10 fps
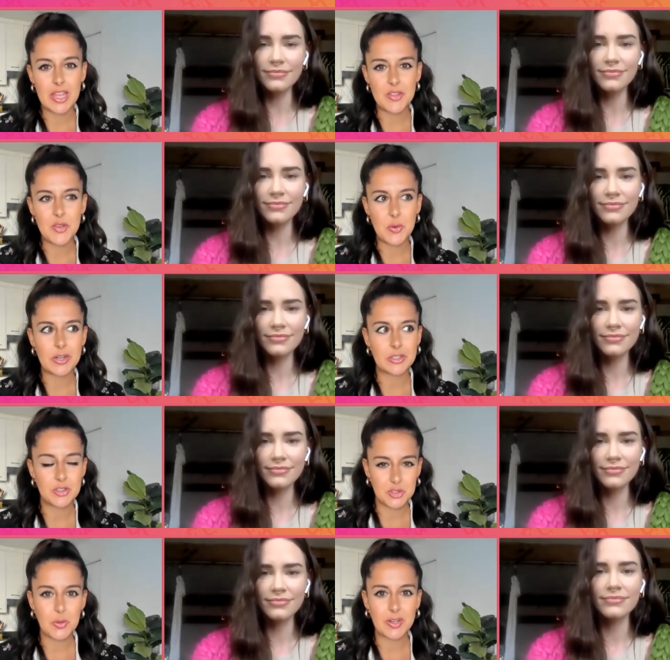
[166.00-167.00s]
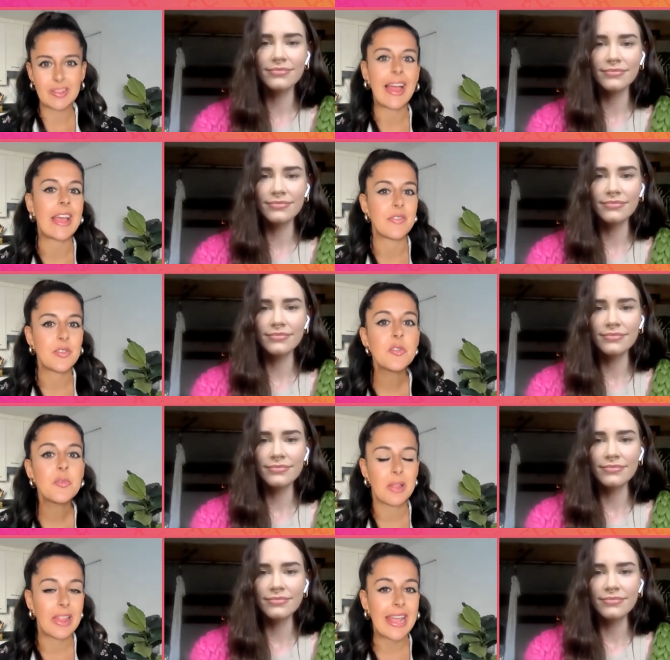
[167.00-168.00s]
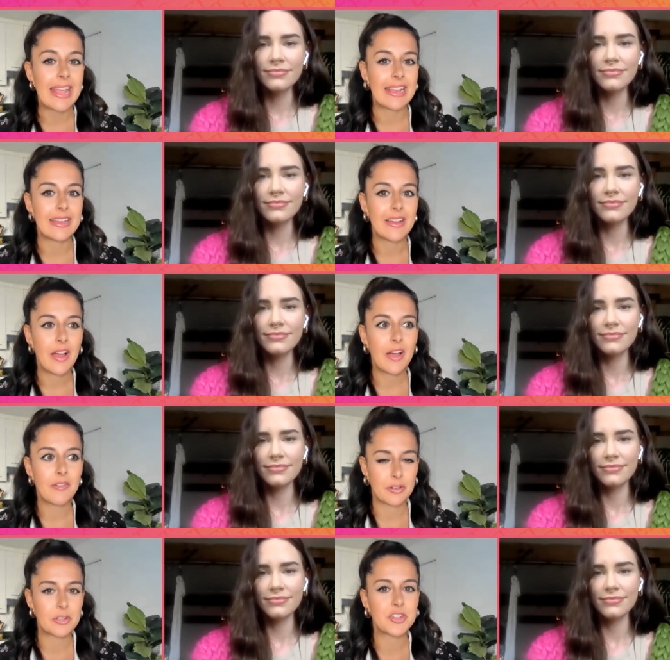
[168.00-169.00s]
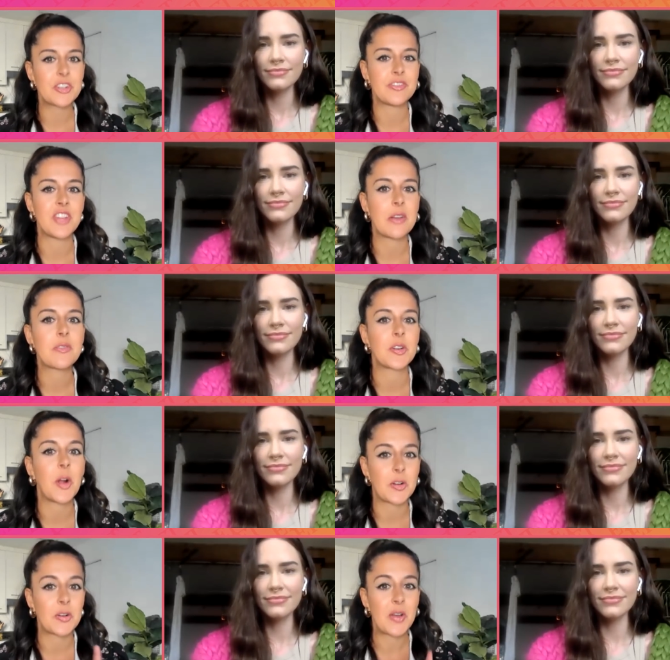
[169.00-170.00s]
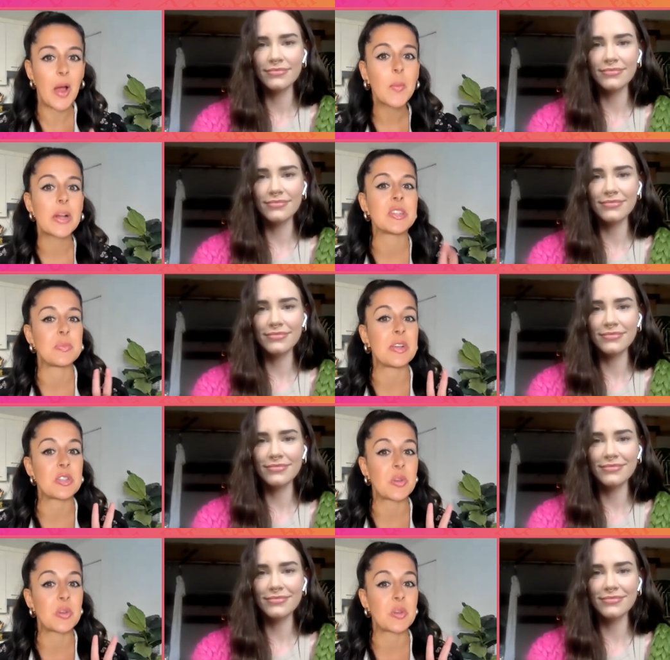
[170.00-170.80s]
Speaker 1: In your short life, you've played a version of Jennifer Garner, not once, but